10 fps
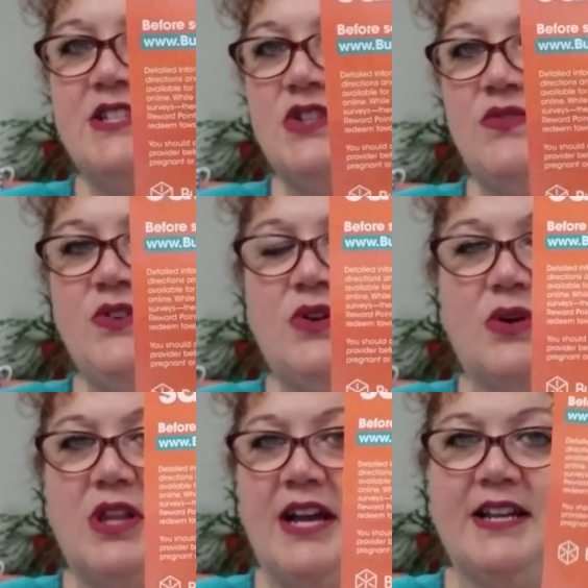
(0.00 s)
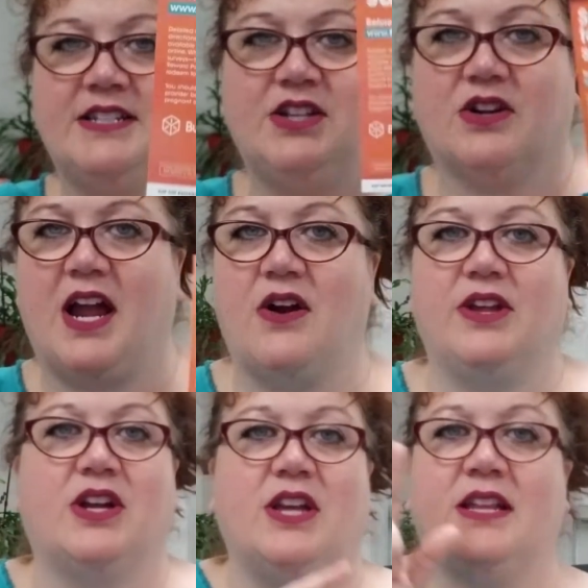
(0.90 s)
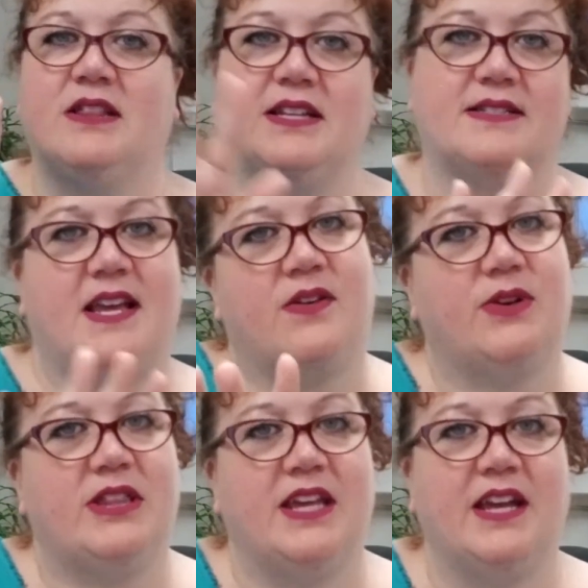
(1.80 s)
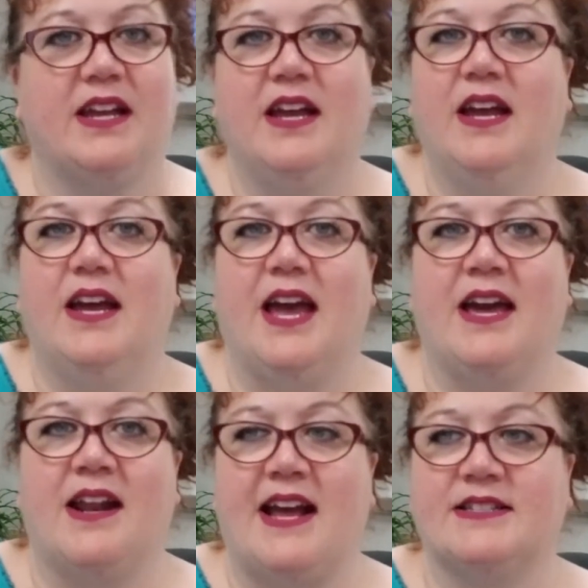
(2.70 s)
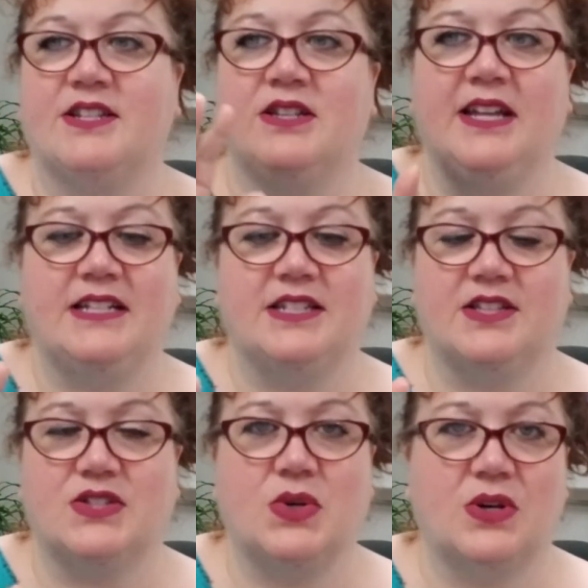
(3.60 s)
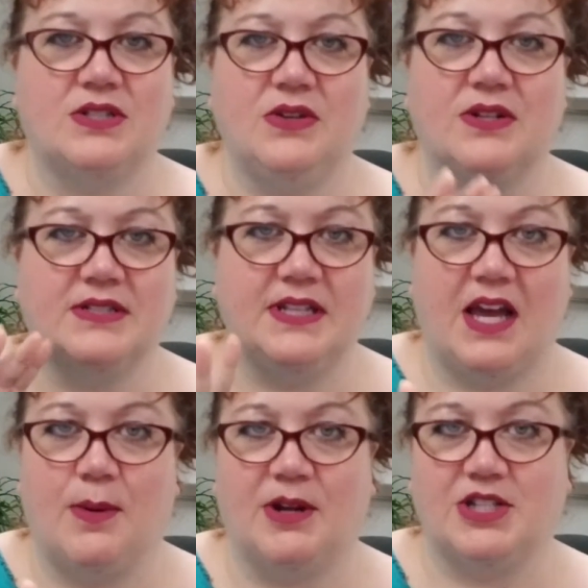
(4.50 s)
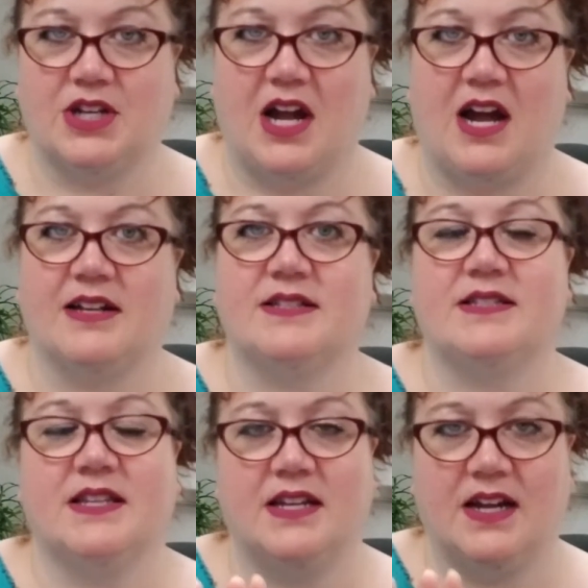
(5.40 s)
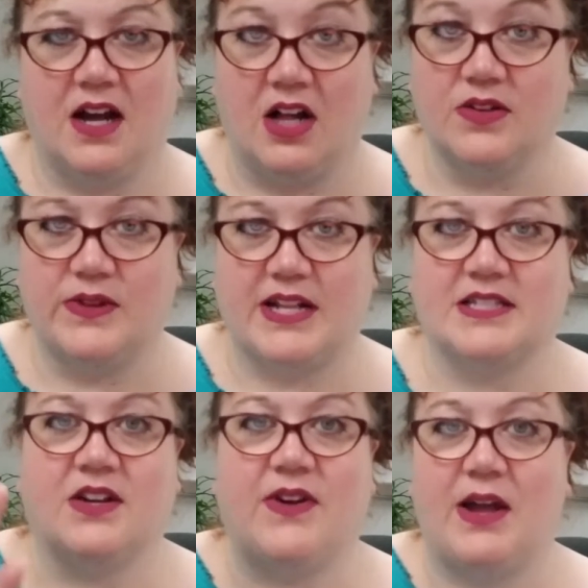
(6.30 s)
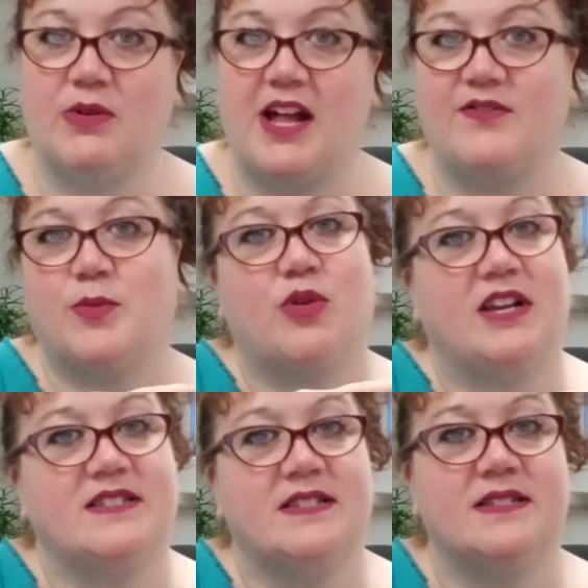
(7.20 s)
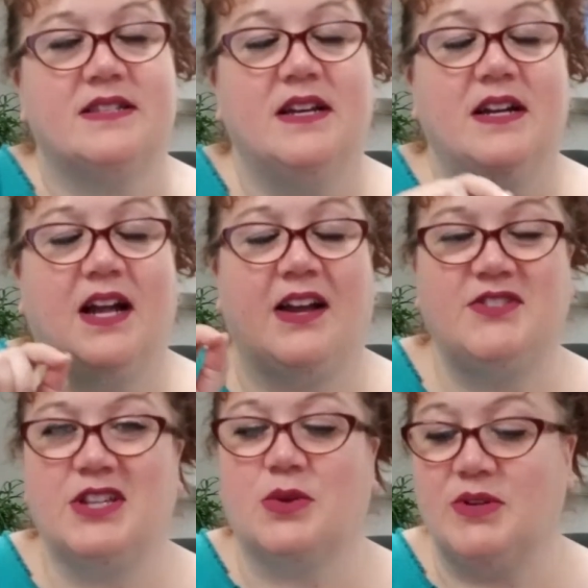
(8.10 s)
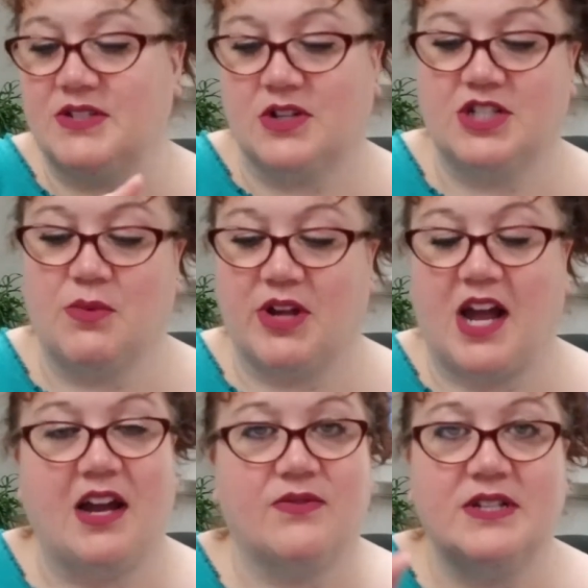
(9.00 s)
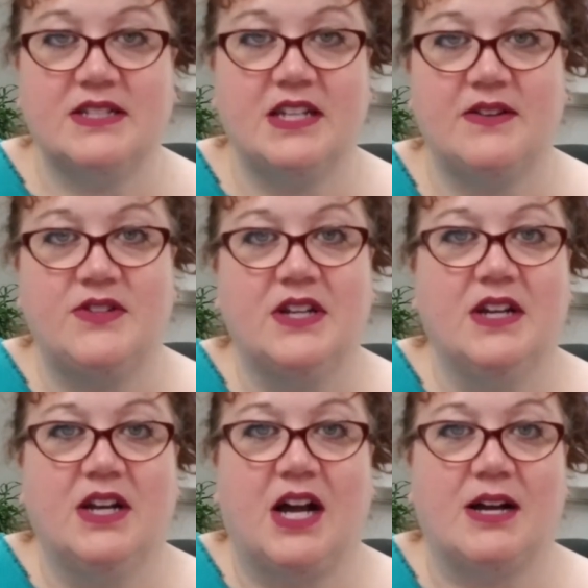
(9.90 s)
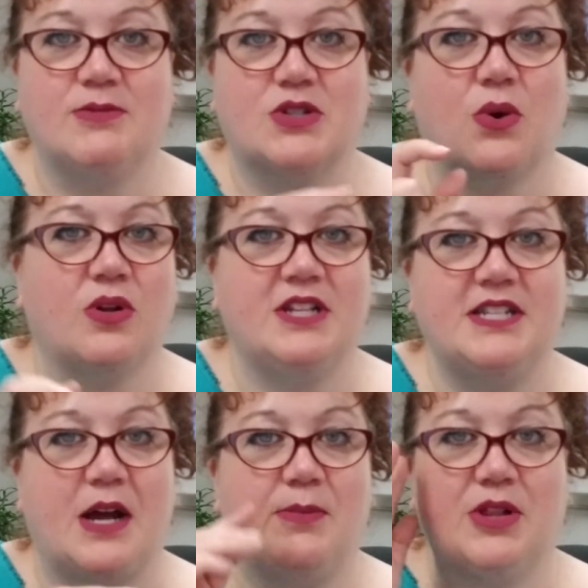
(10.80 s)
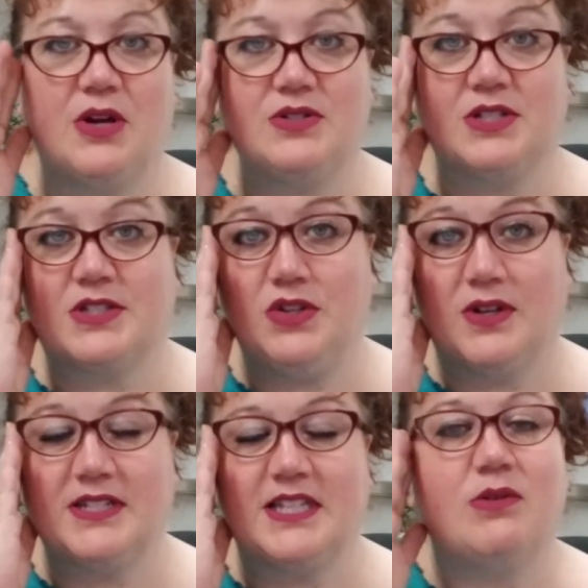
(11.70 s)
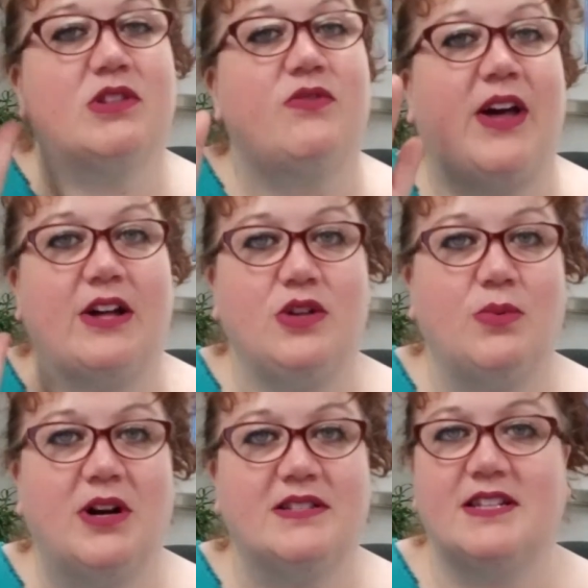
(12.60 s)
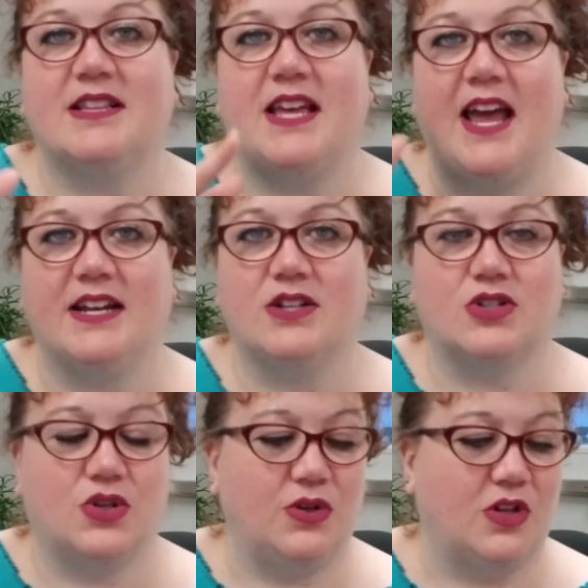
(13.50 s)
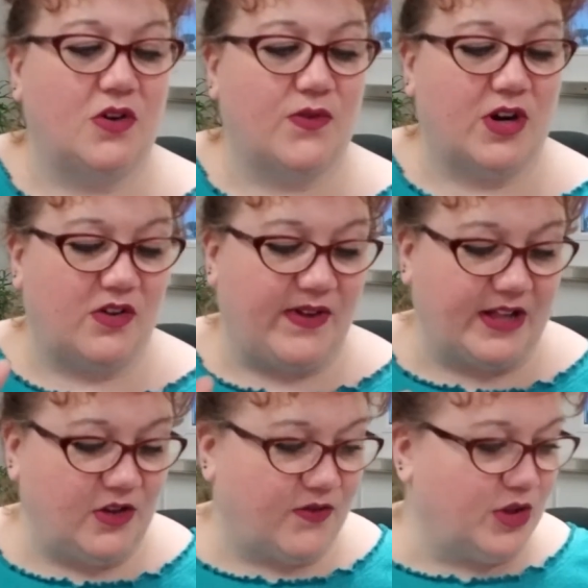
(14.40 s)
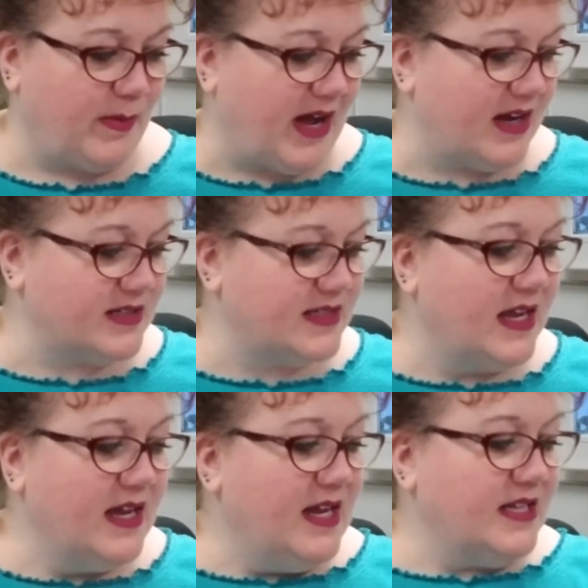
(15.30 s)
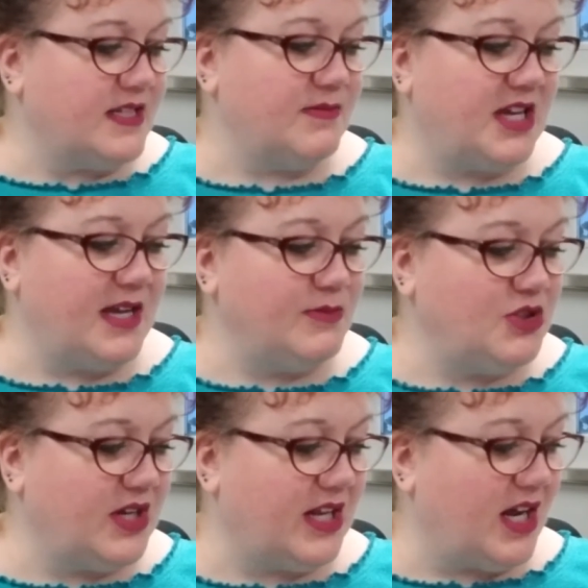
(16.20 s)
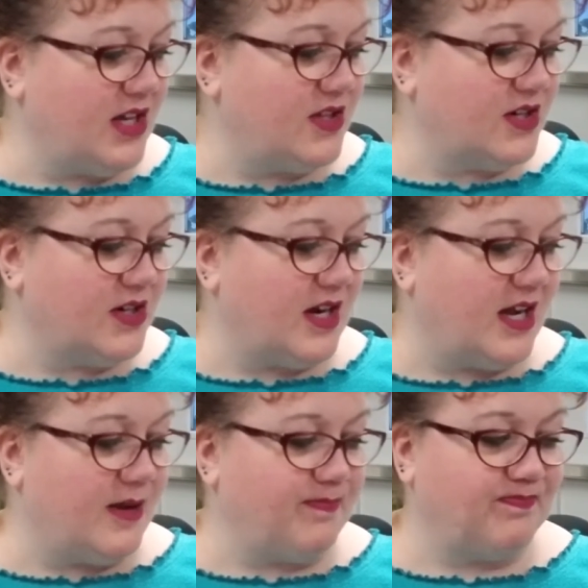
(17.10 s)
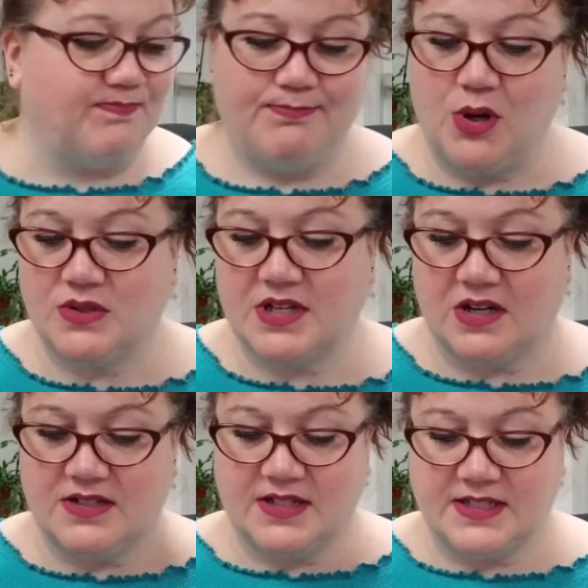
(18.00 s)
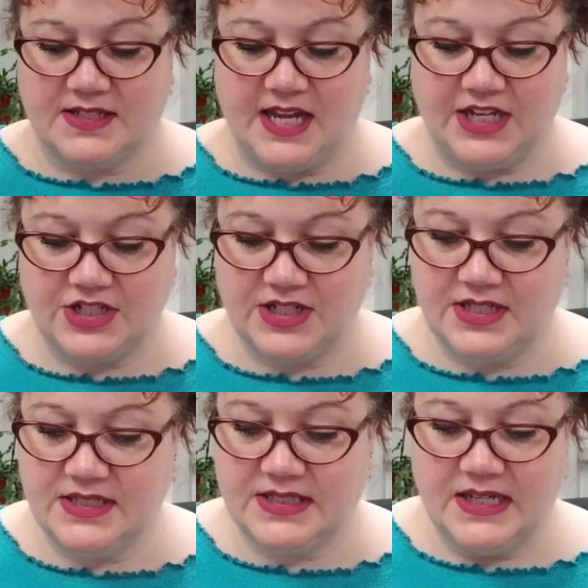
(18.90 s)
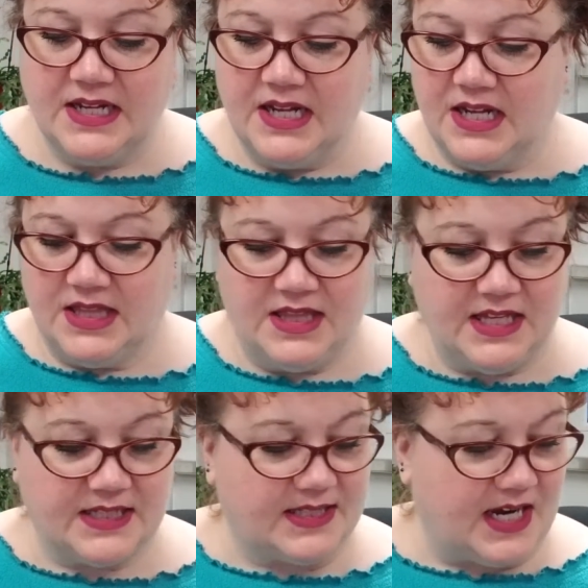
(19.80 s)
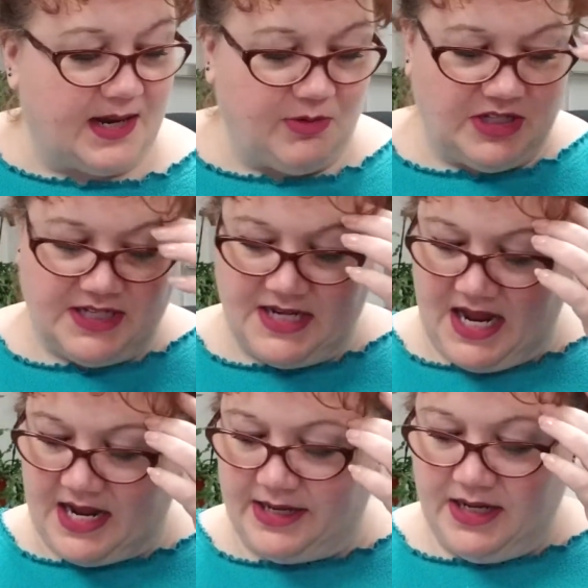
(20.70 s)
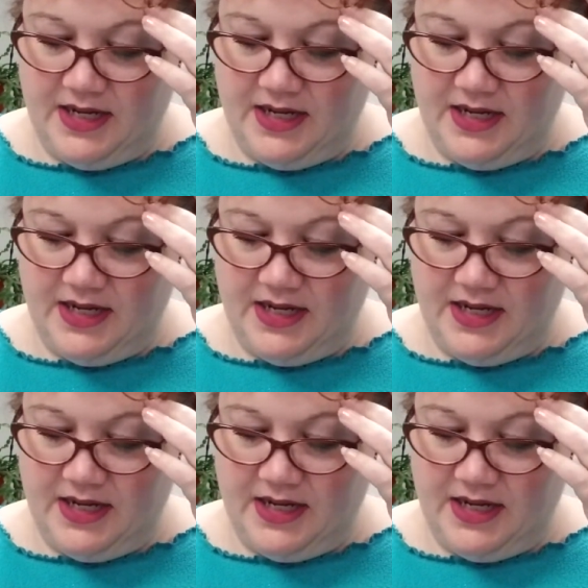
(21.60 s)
you, if you go log into your account, it lists everything and has it linked to the store so you can see how much it costs, all of that stuff. I will have the prices. I've done the research on what I've received, scrolling down below just so you can see what the value was, and at the end I'll show you the overall value for the box. Sometimes you get other postcard solicitations. This time we did not.